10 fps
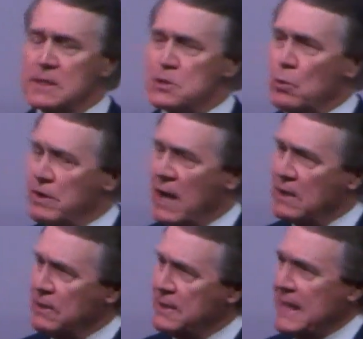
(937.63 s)
So we're not
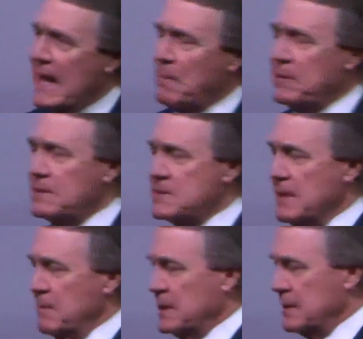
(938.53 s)
going to let that happen this
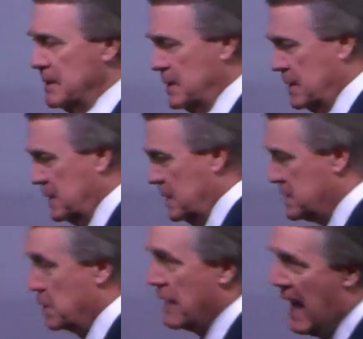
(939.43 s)
time.
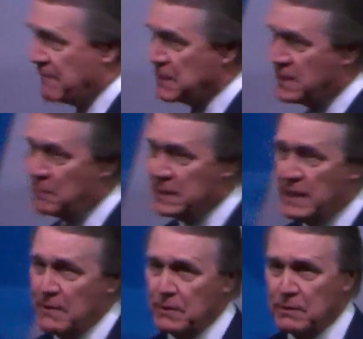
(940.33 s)
So we have to come
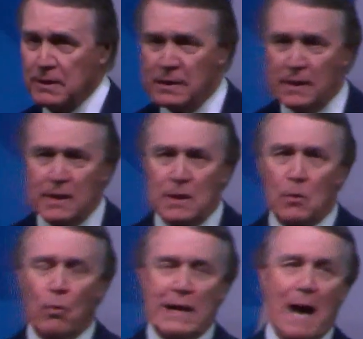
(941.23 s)
together.
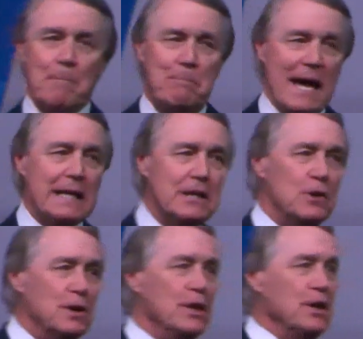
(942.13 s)
What I'm begging
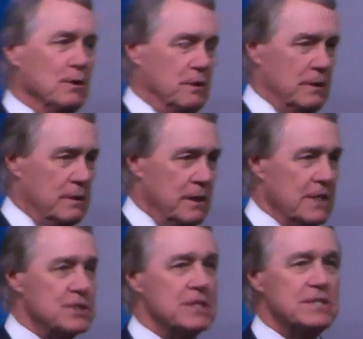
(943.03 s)
you to do
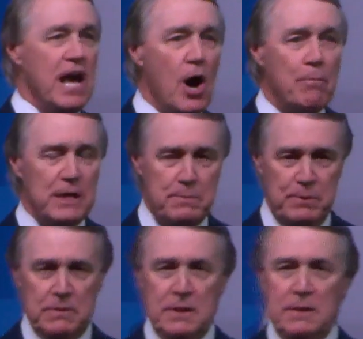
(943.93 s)
is to tell
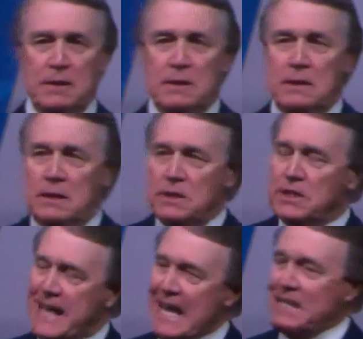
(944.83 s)
people,
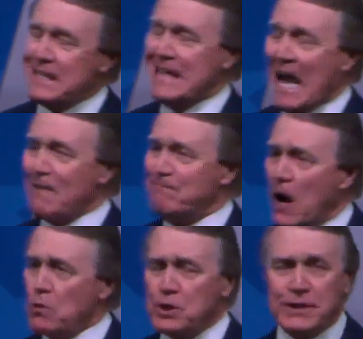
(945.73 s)
you got to
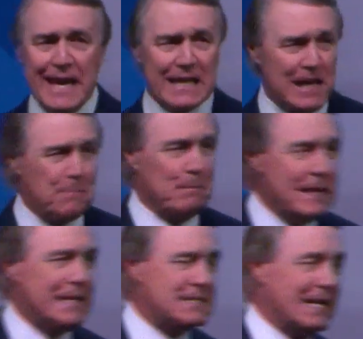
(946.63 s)
vote. You can't come to
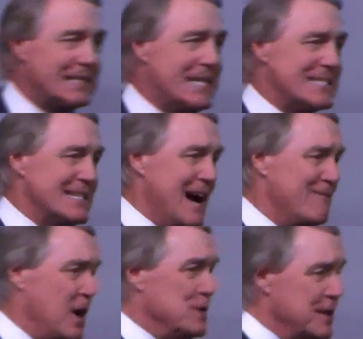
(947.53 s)
meetings like this and
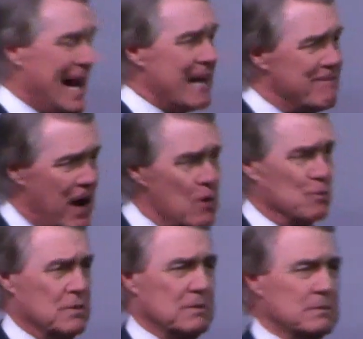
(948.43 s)
not vote. You got to vote.